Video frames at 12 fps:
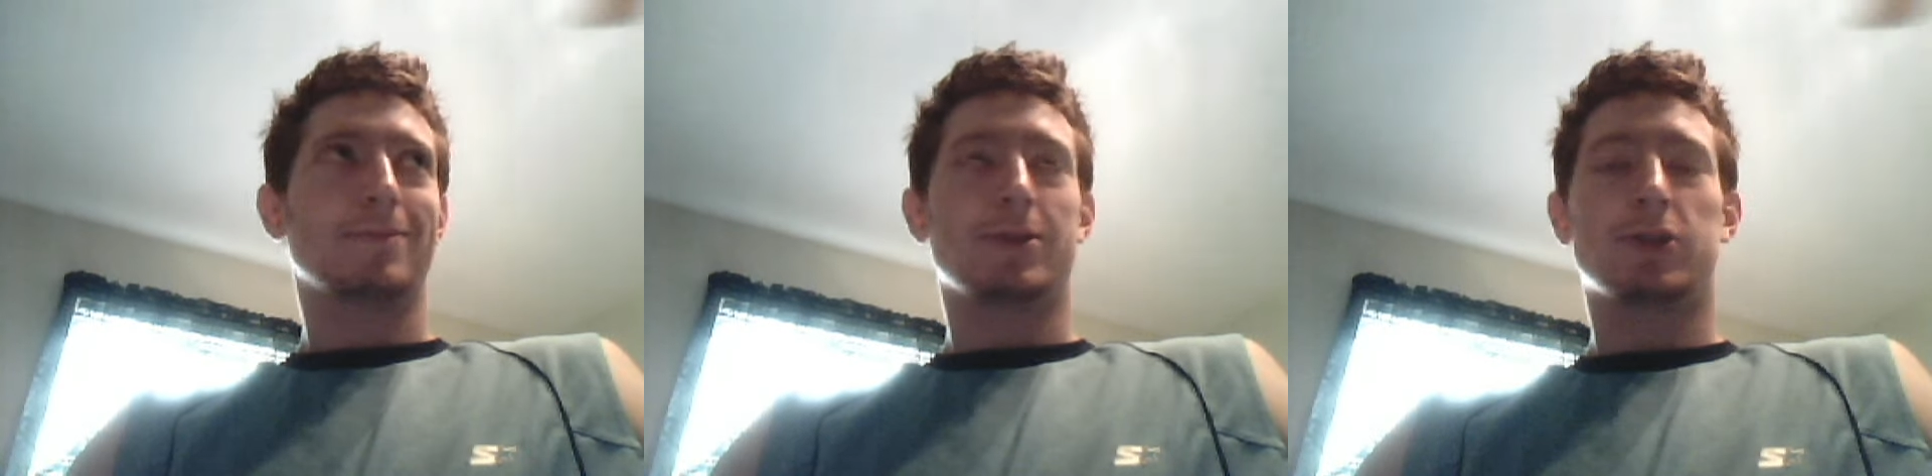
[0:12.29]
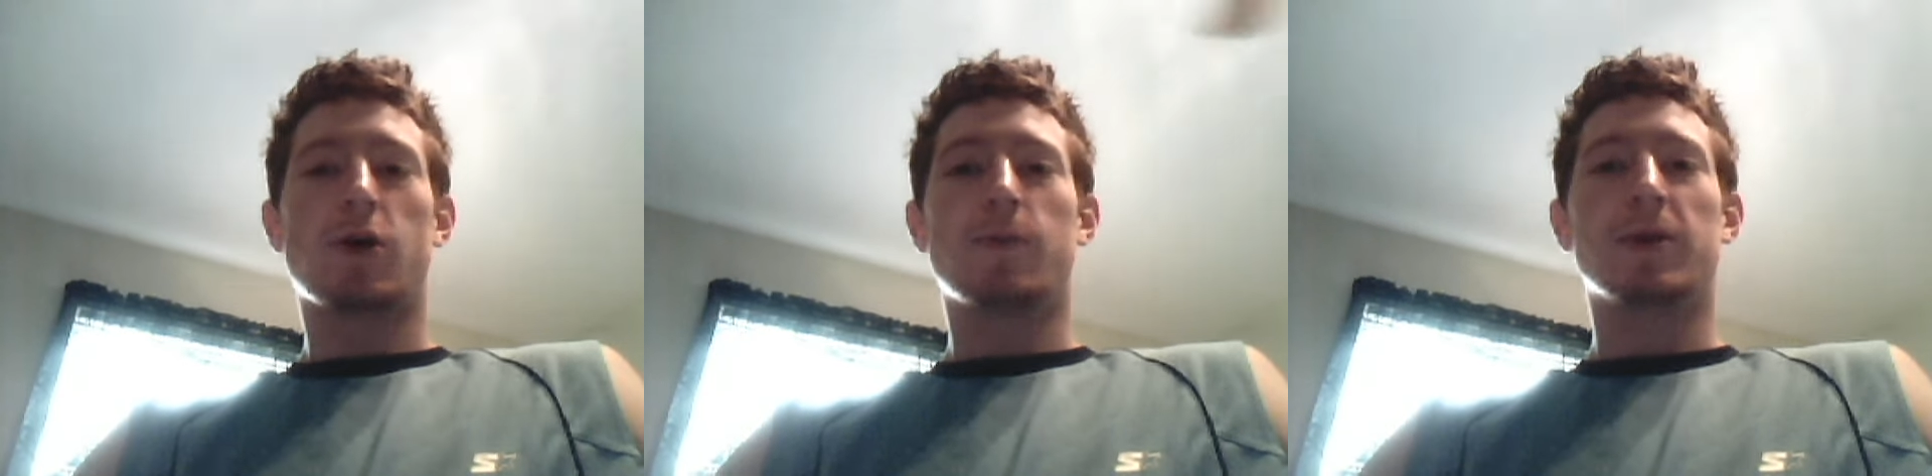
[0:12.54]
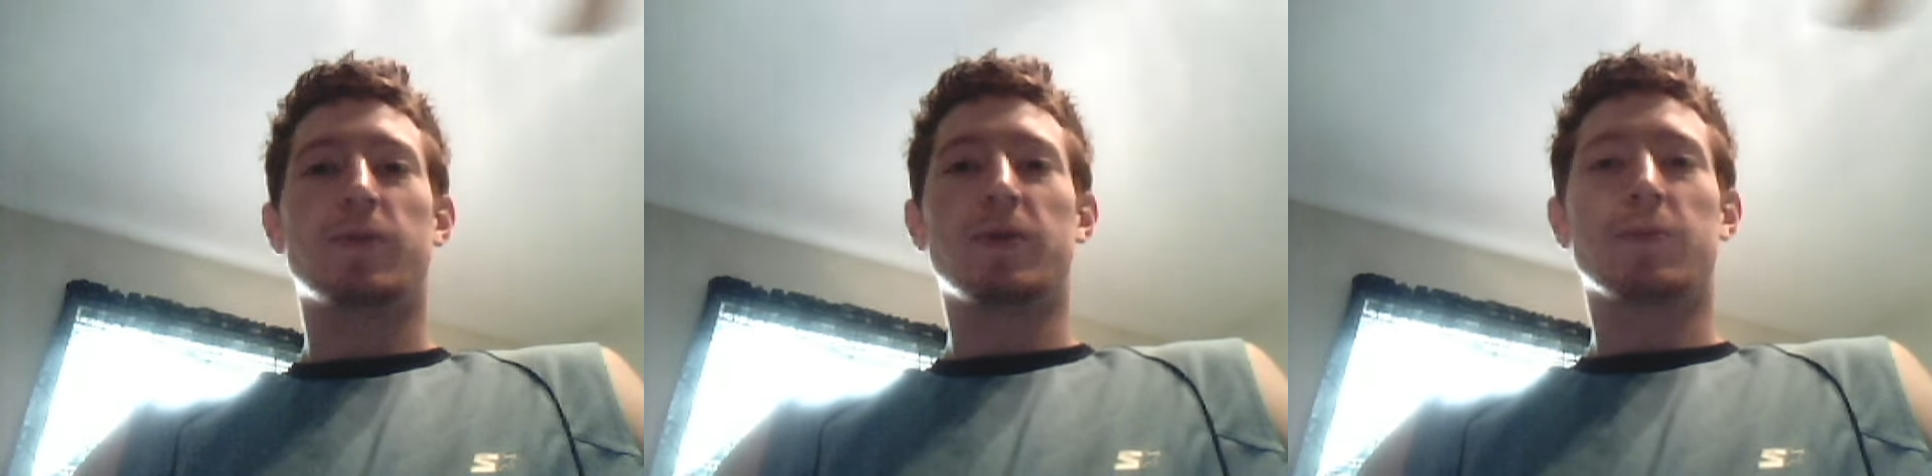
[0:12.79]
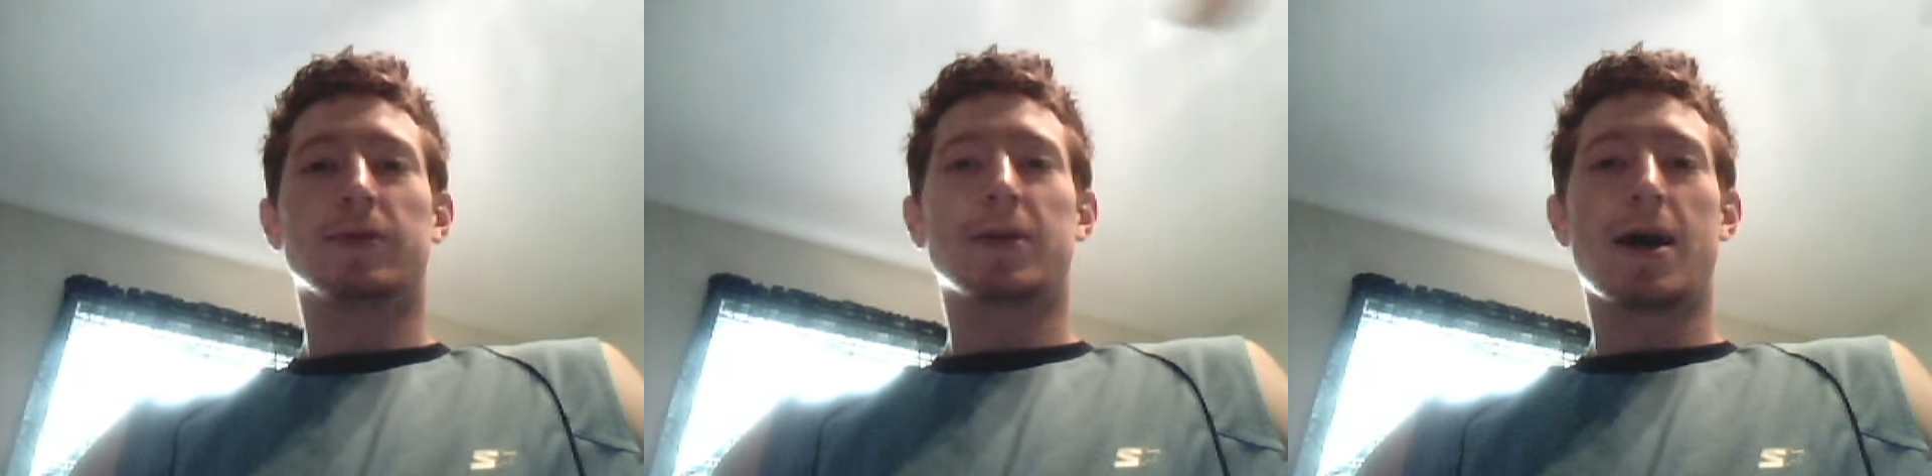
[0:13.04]
so many
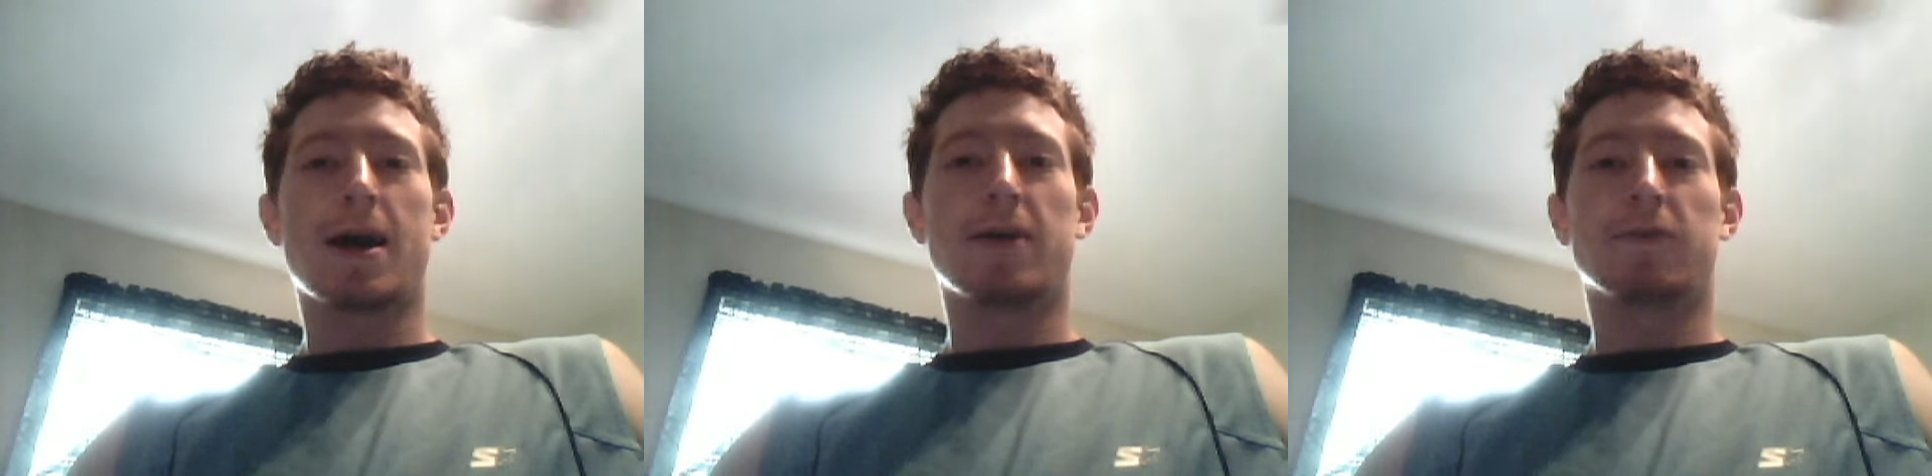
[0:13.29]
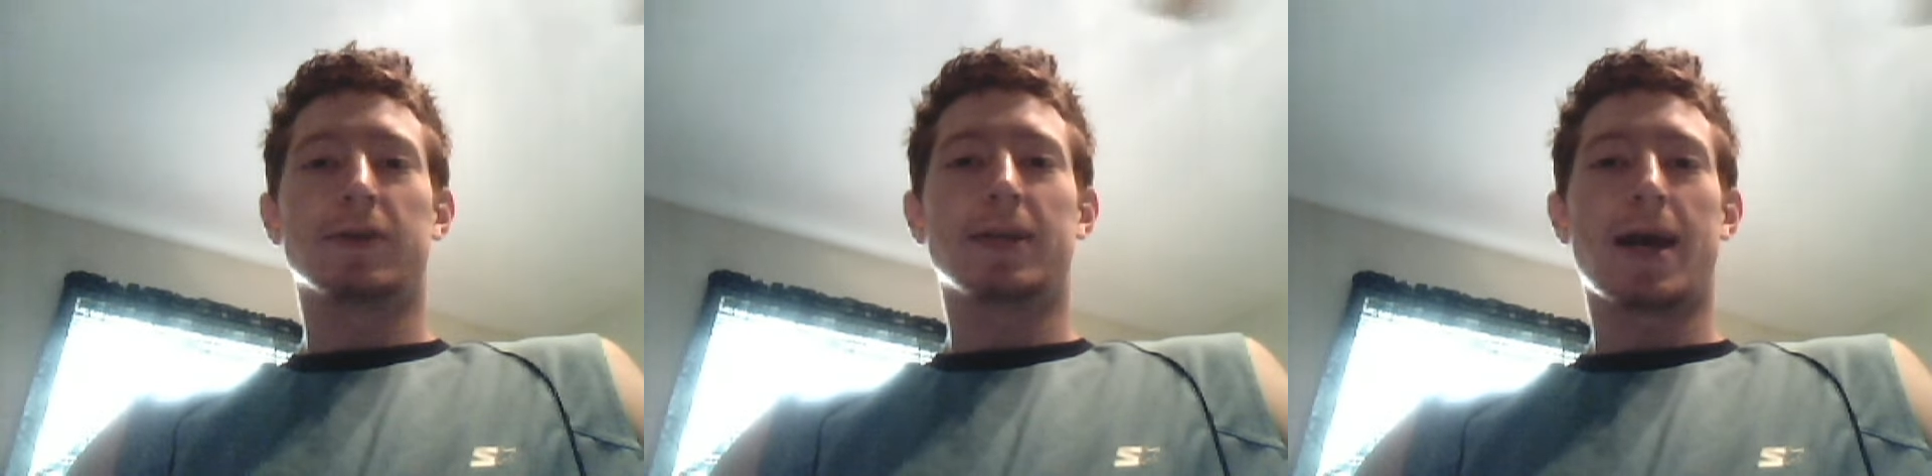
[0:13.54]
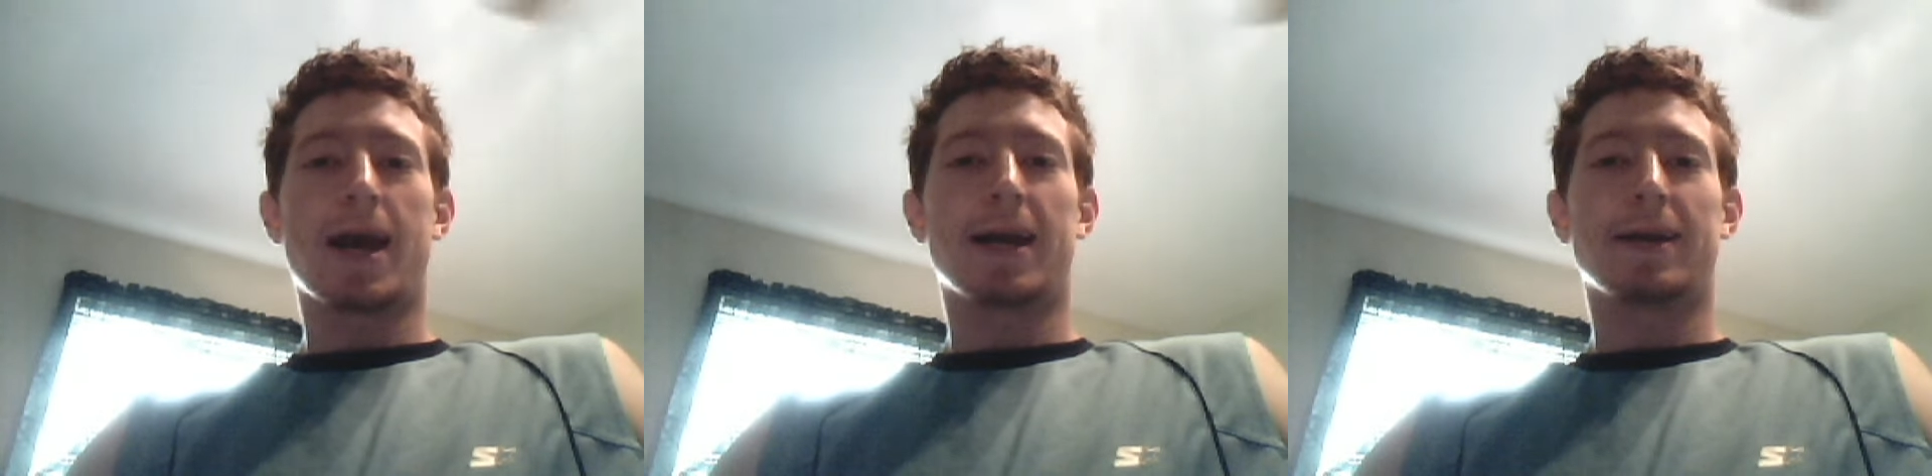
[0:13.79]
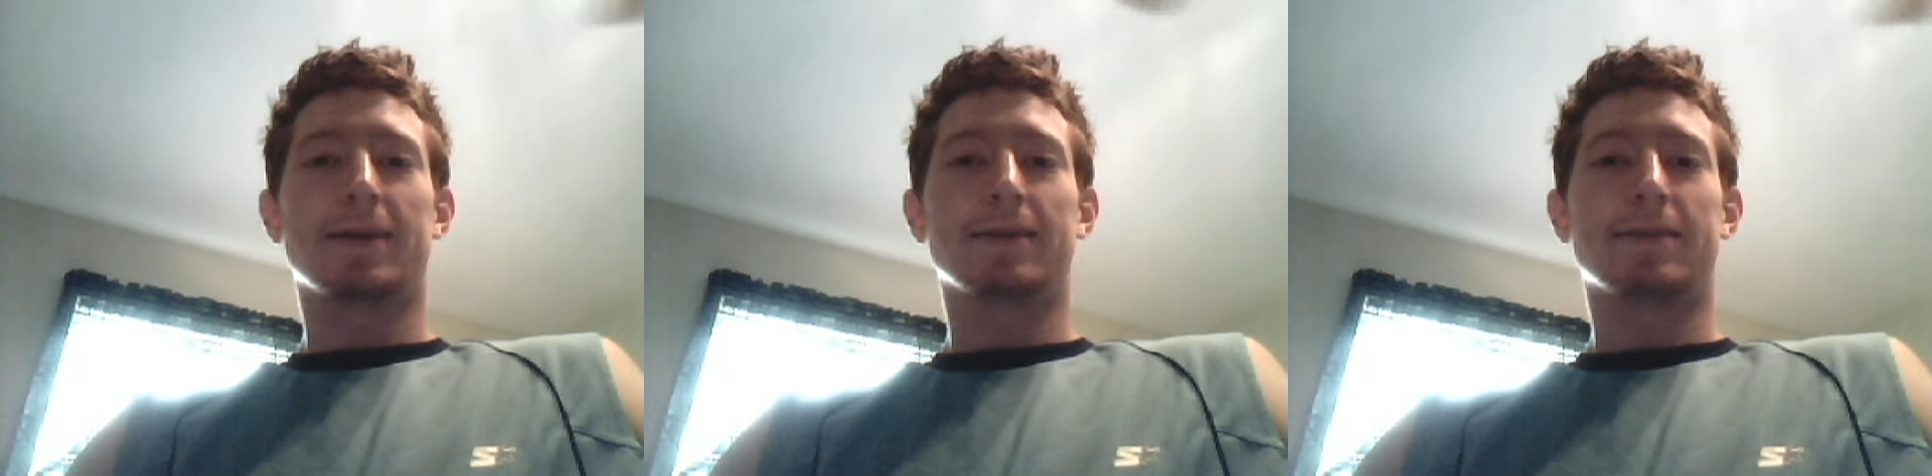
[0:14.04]
people die every
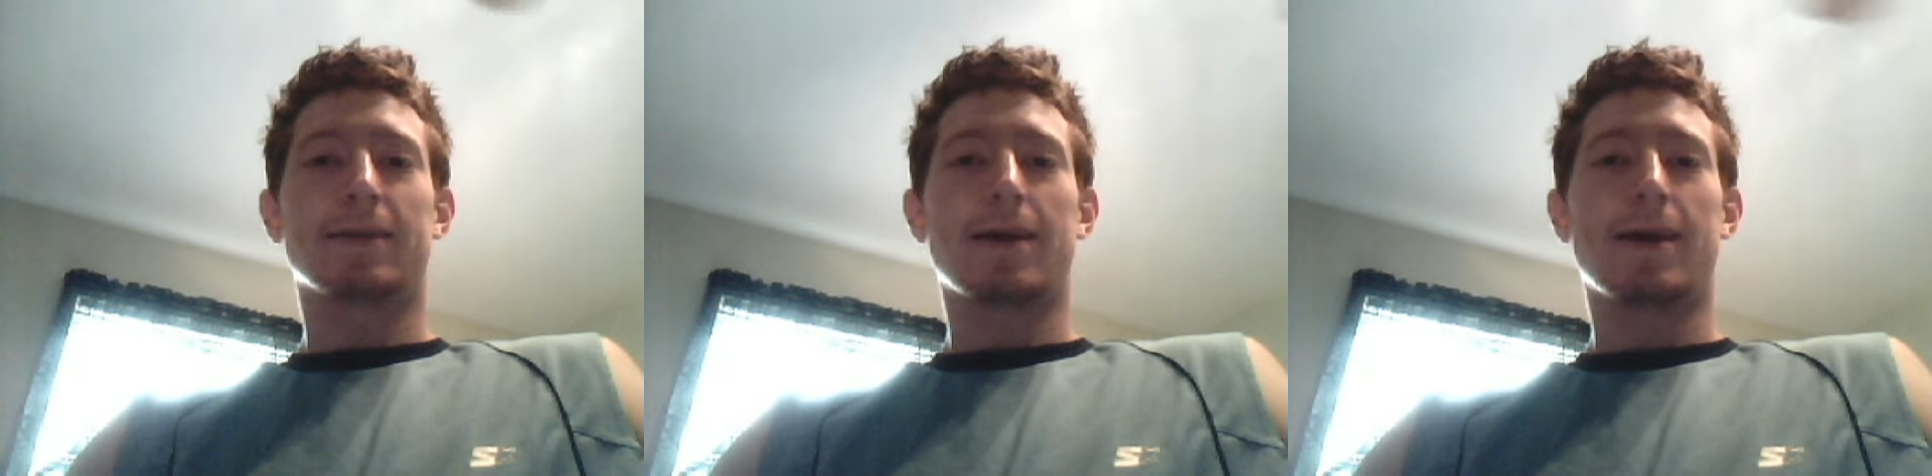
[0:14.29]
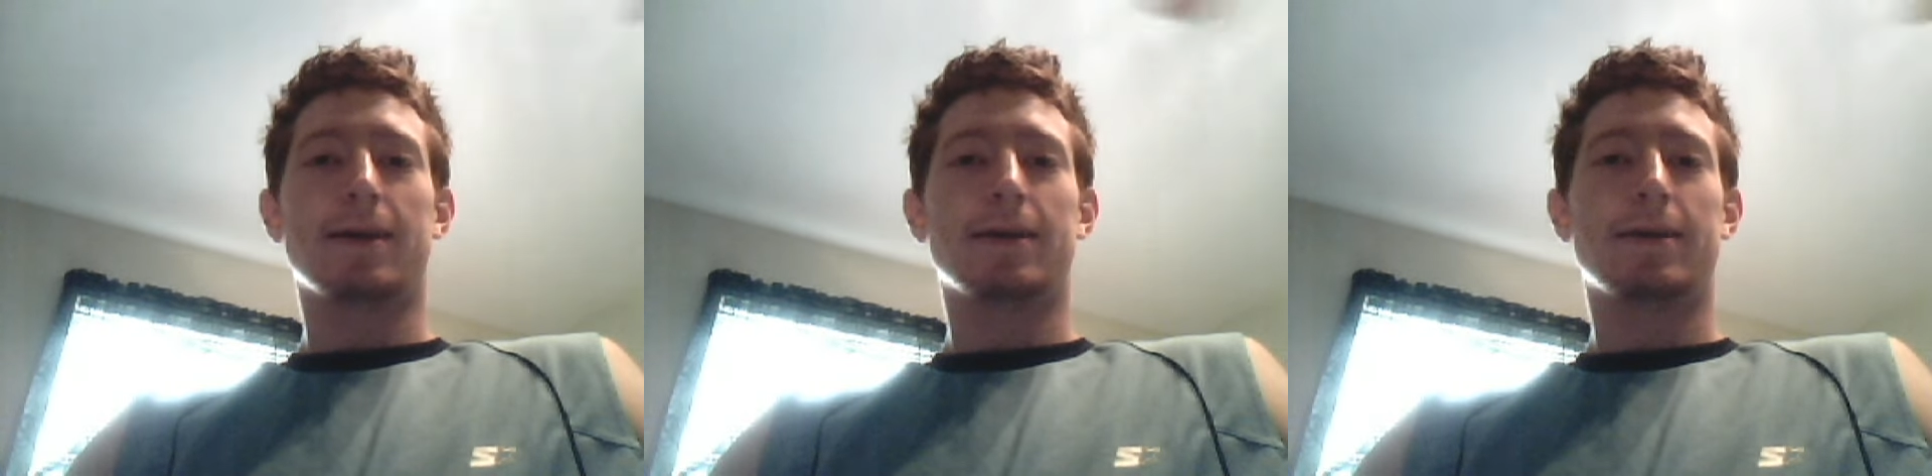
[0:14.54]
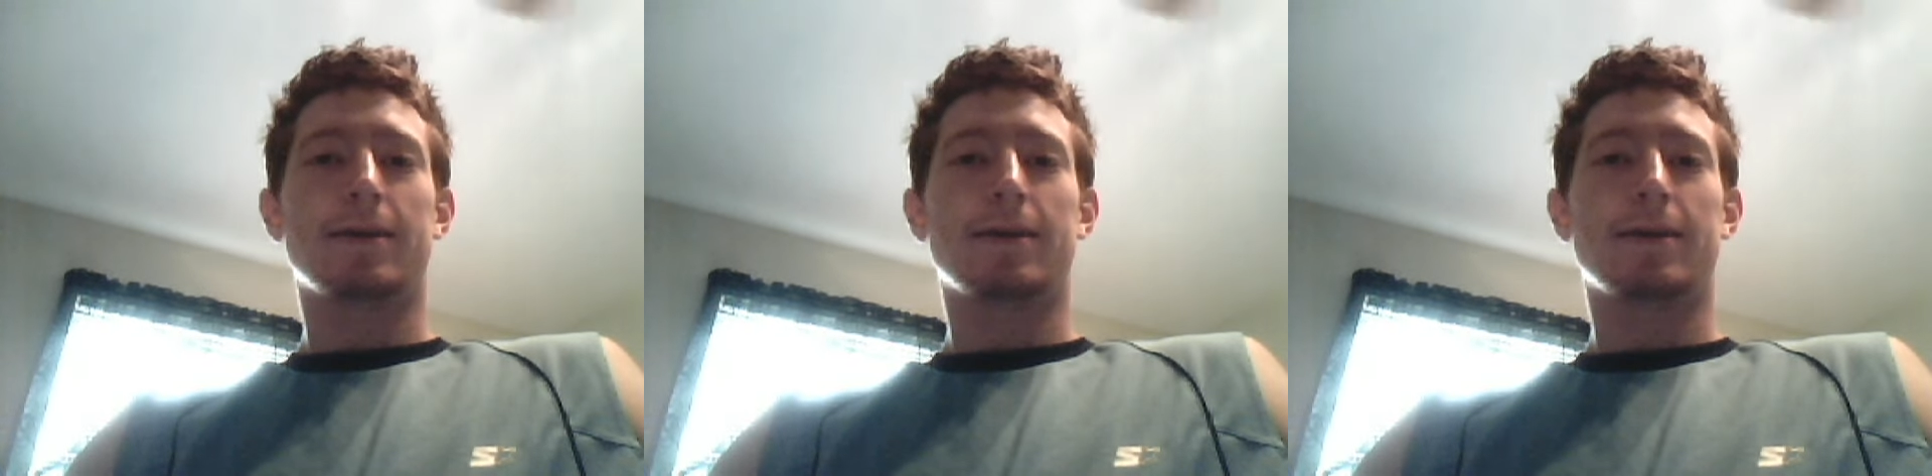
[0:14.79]
day. It's like,